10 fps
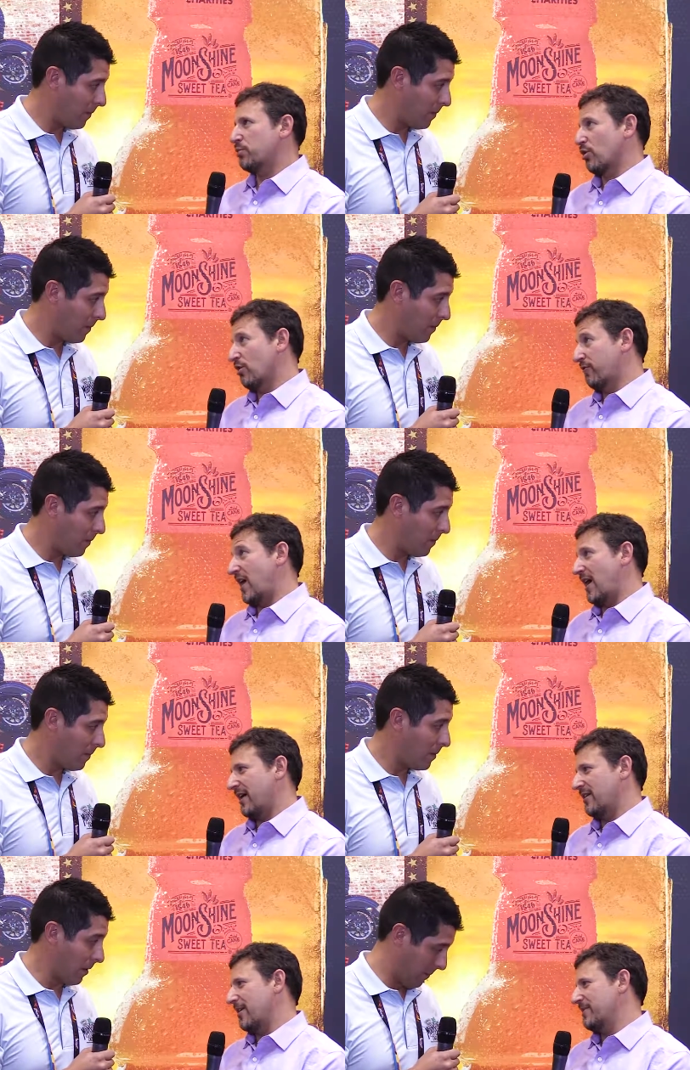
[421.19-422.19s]
Speaker 1: profile.
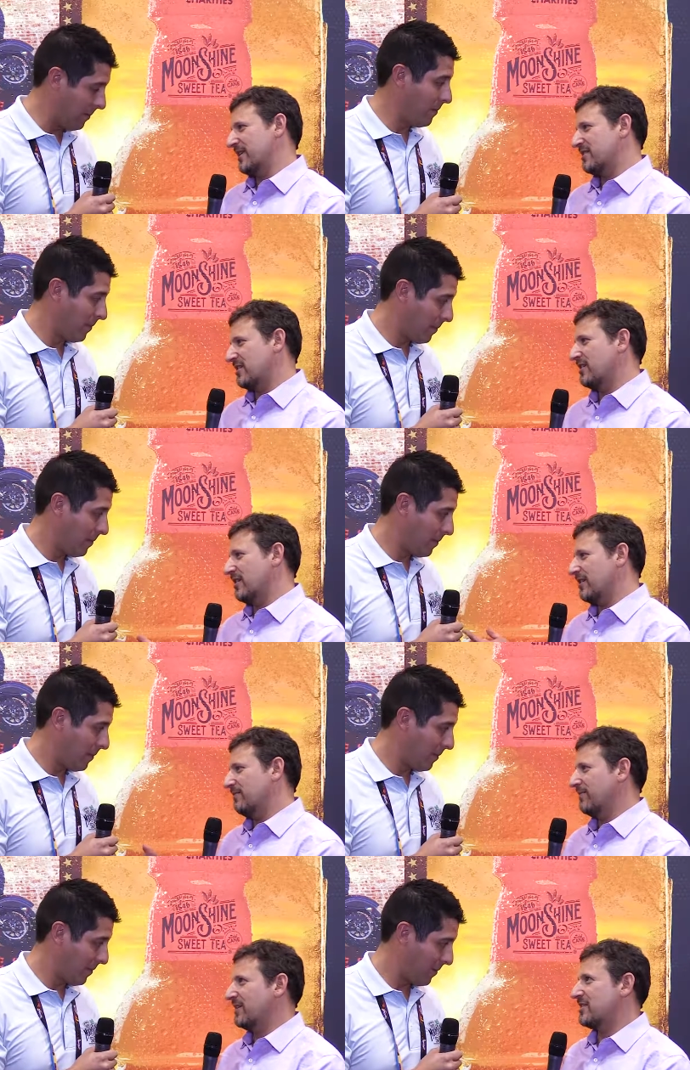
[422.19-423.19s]
I mm-hmm. mean, it's in the
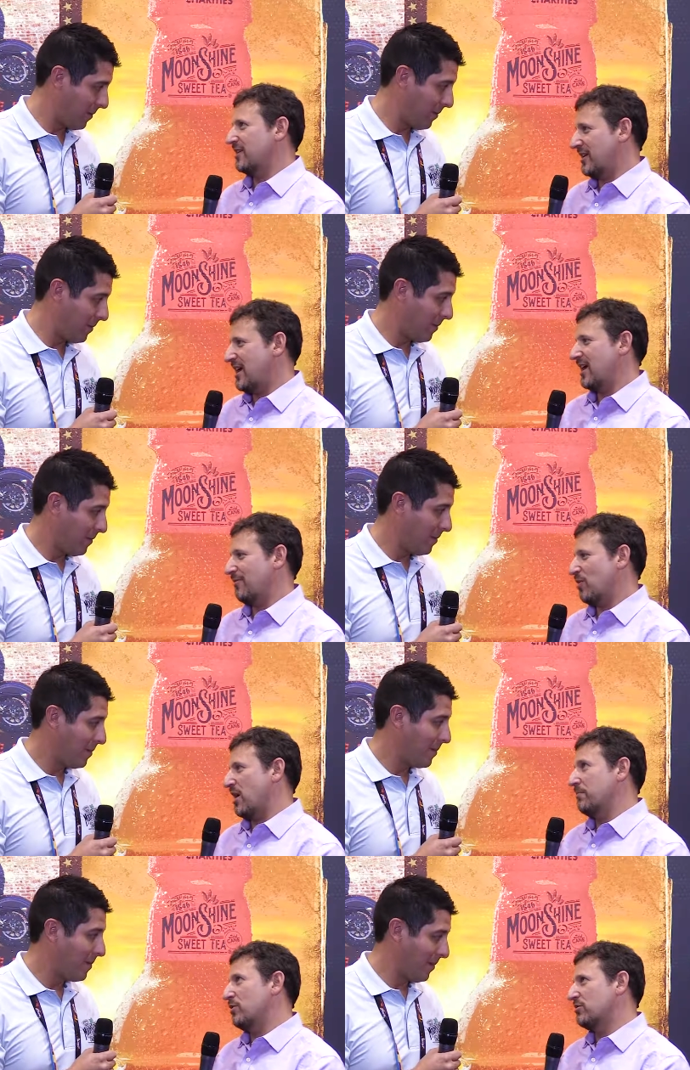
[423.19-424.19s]
it's in the name,
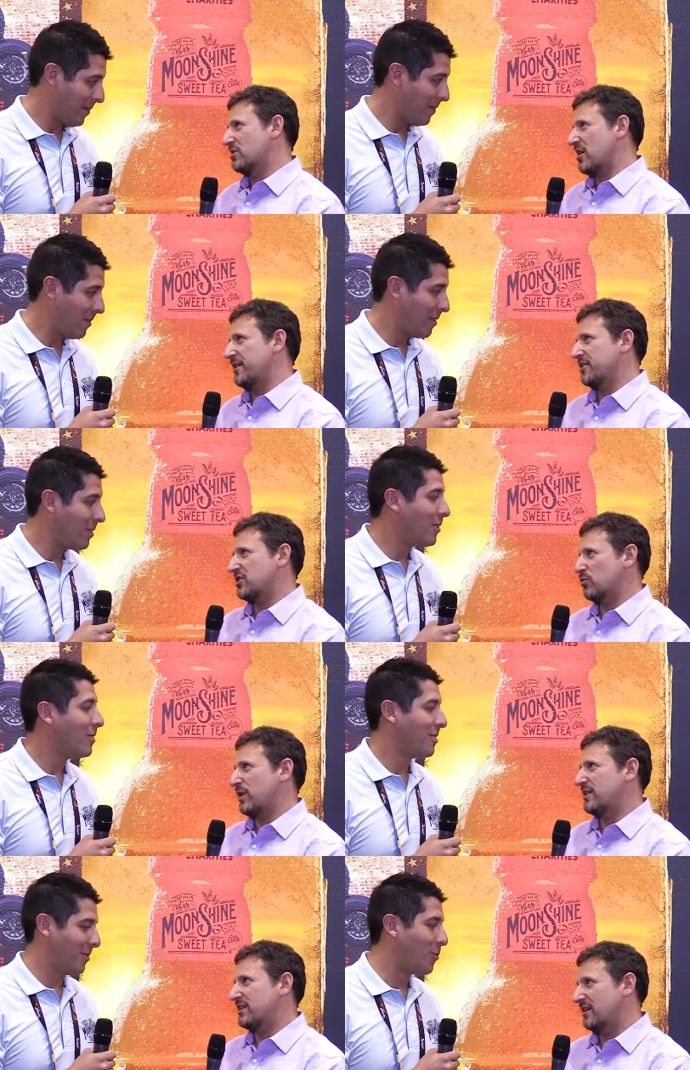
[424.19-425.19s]
right? Moonshine
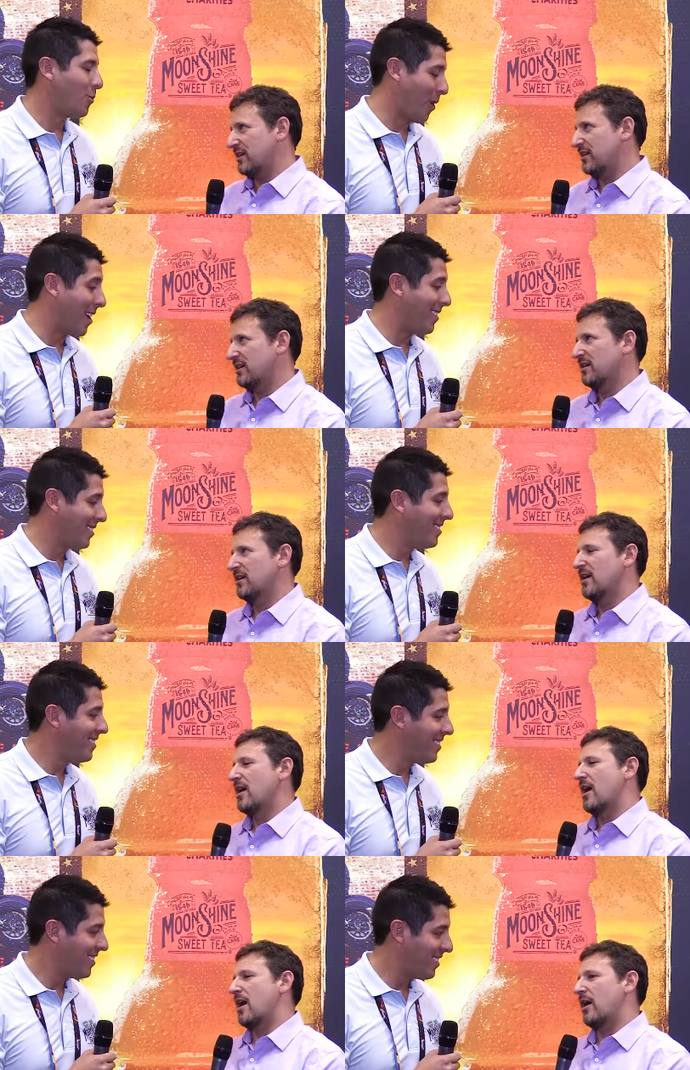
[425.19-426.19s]
Sweet Tea. Right.
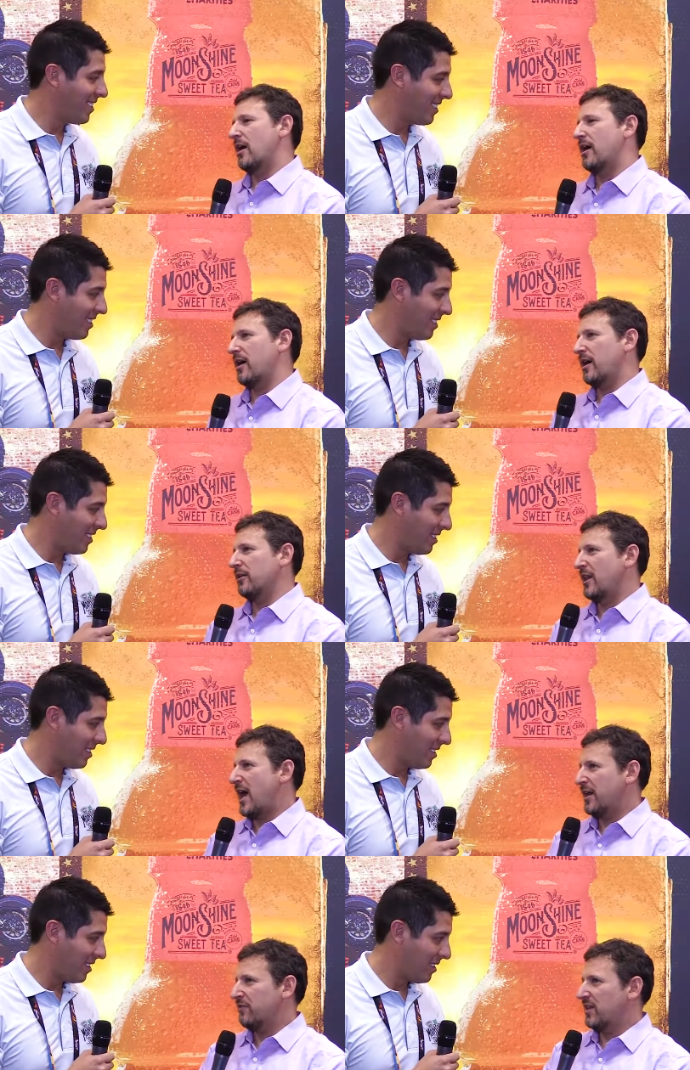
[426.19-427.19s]
Uh, a
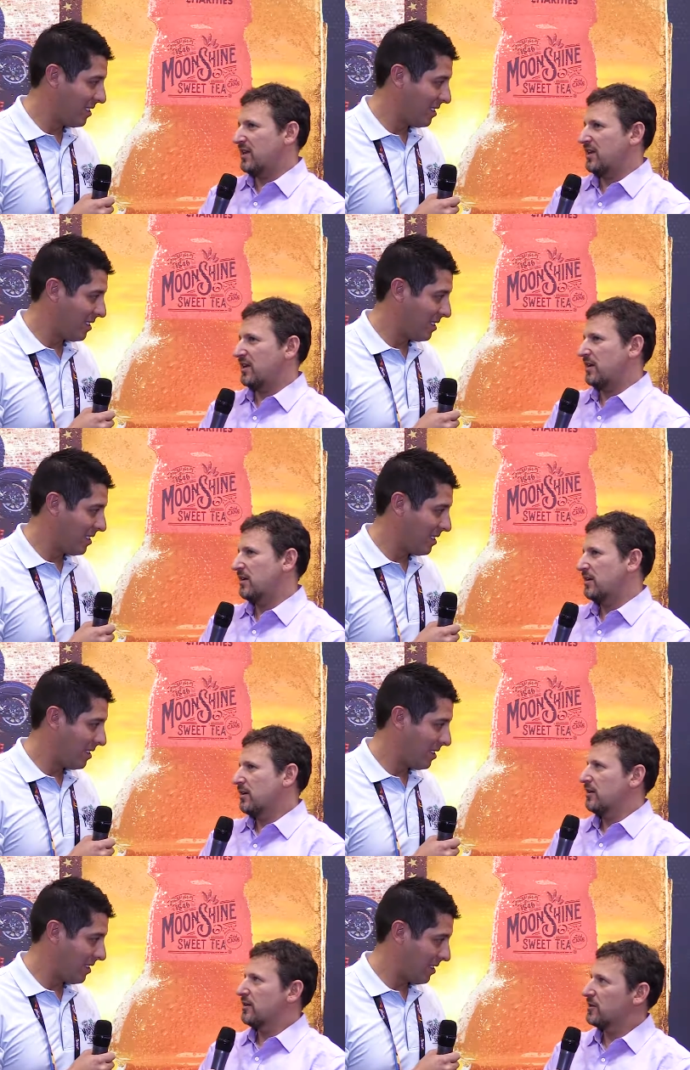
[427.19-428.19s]
lot of the
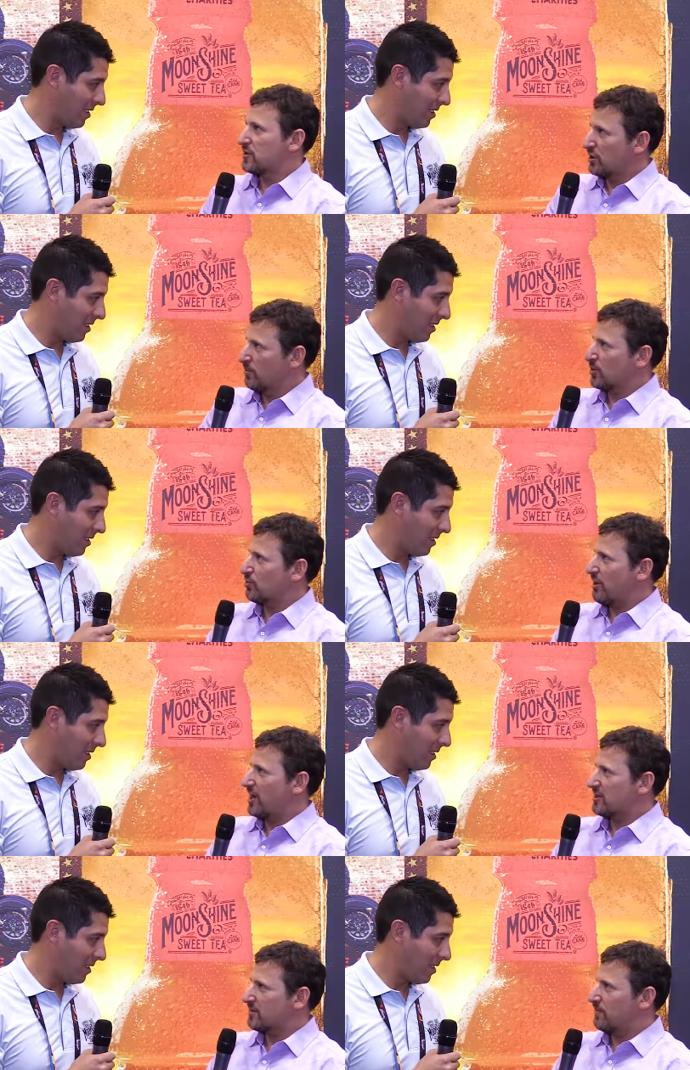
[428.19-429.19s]
consumer
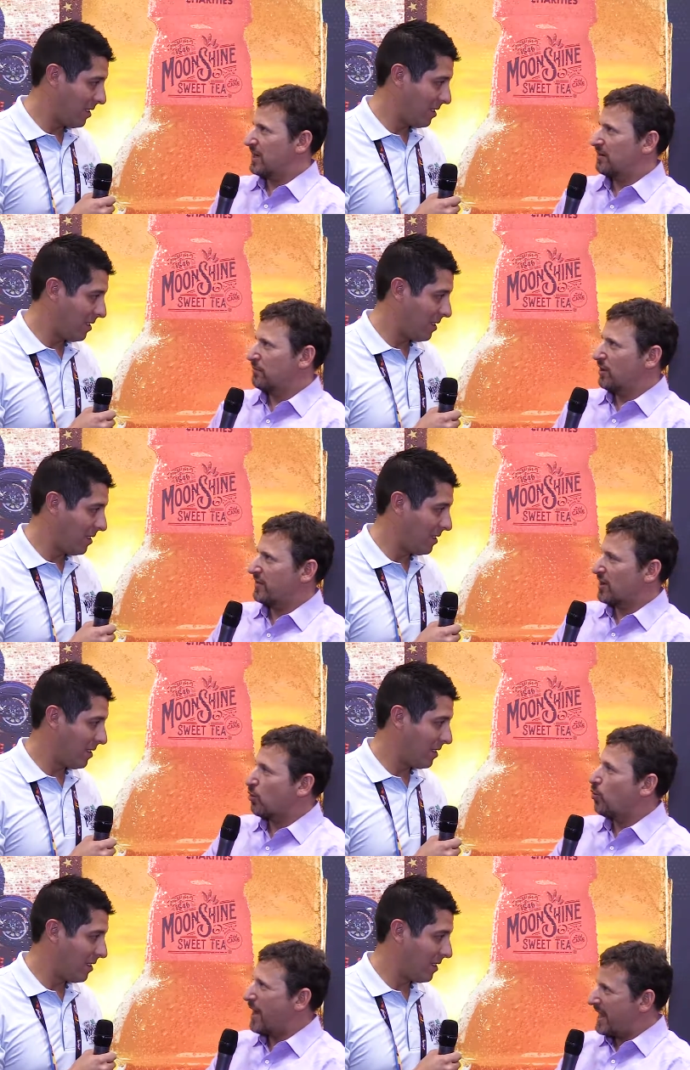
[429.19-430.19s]
trends have been moving
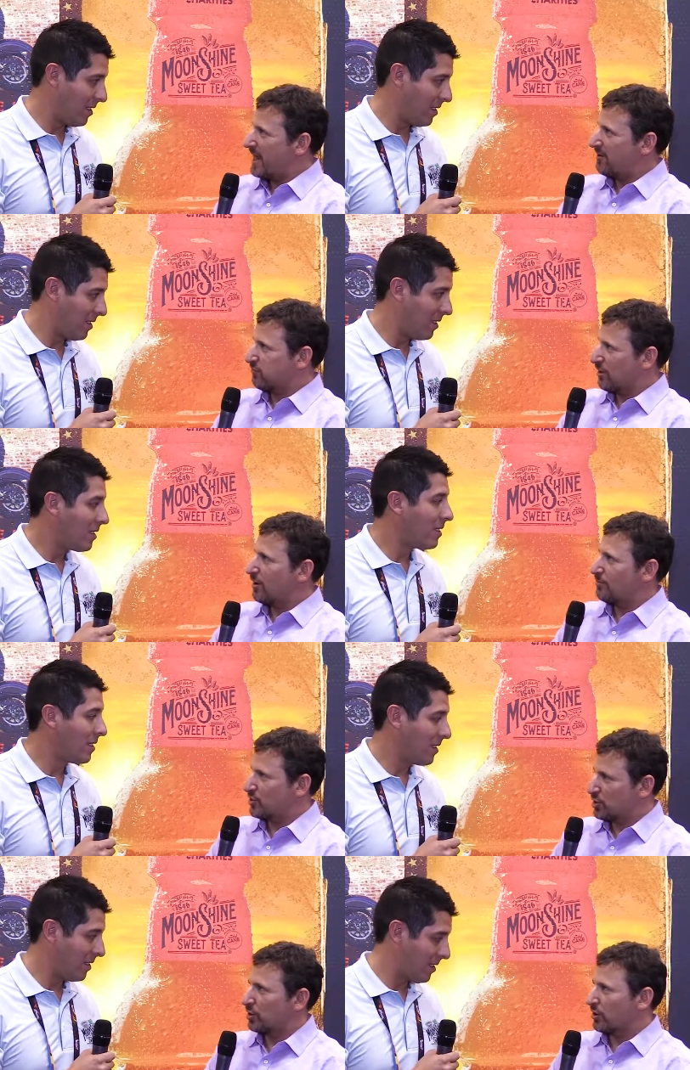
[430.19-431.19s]
away from
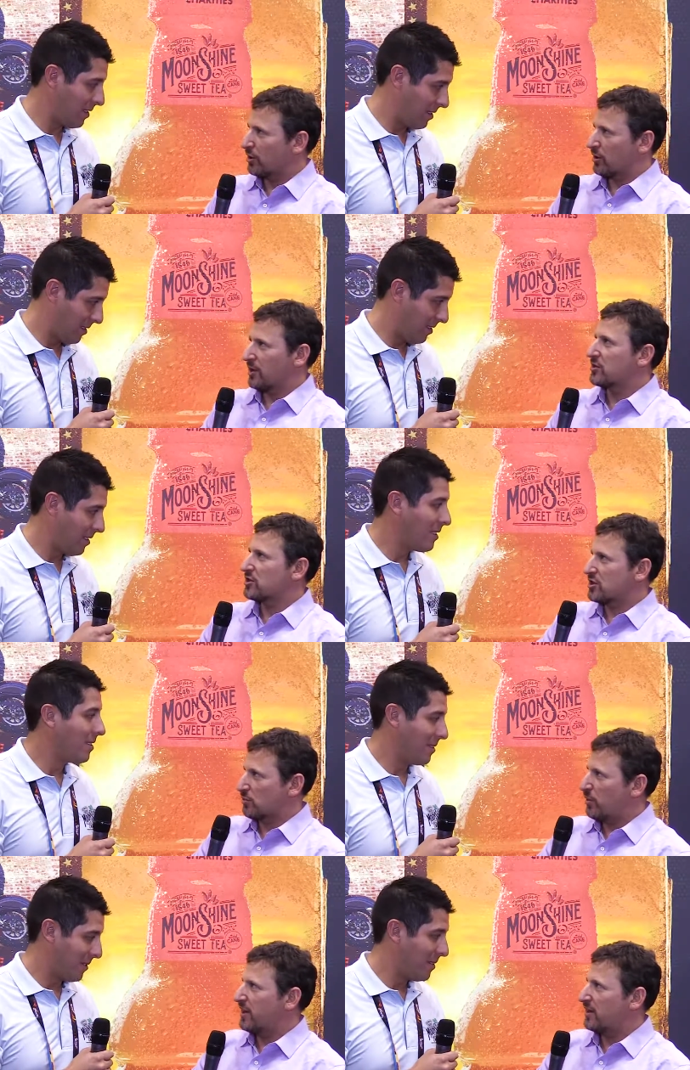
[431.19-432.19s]
sugar and
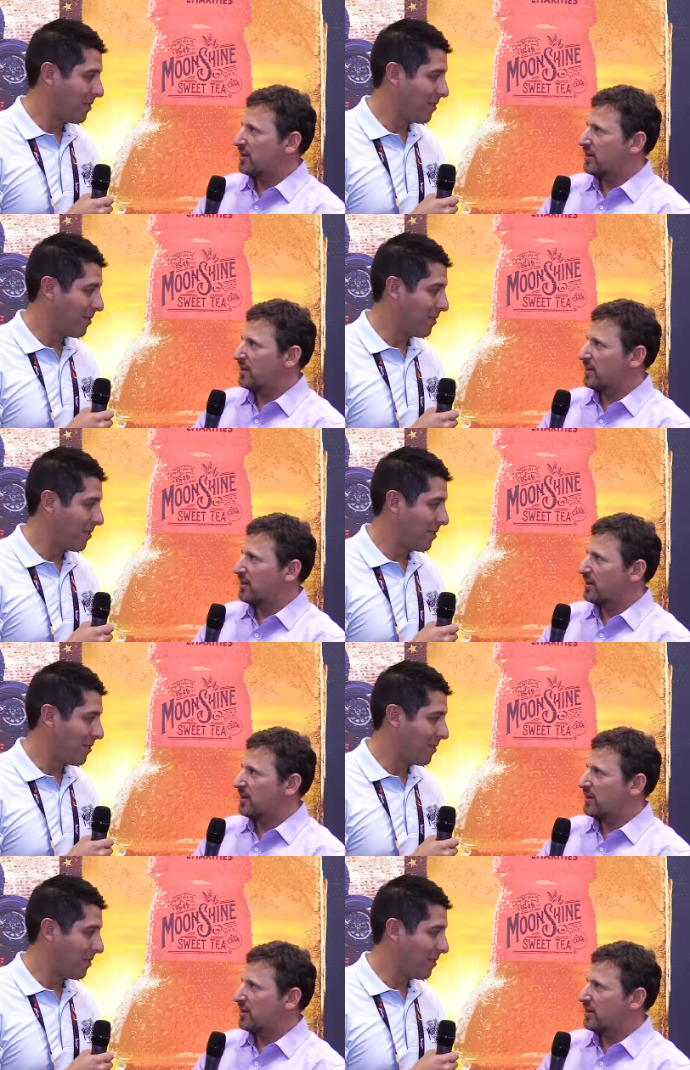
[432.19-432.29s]
sweet.